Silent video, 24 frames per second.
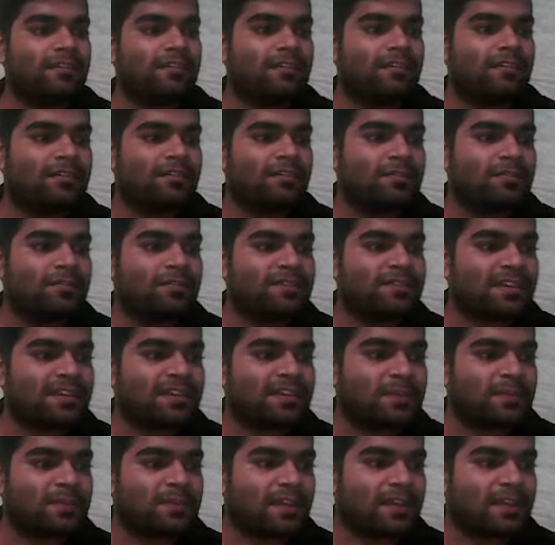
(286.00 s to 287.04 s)
who says
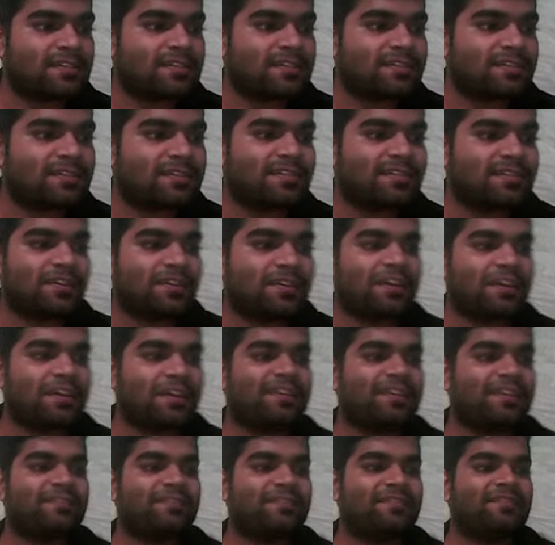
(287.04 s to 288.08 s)
waste? Okay,
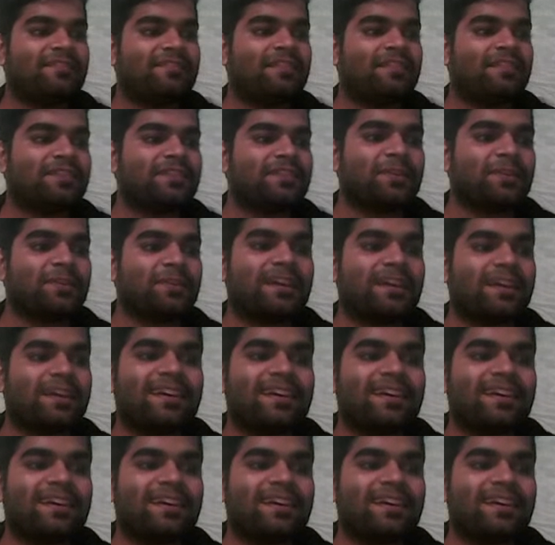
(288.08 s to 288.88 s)
it's okay.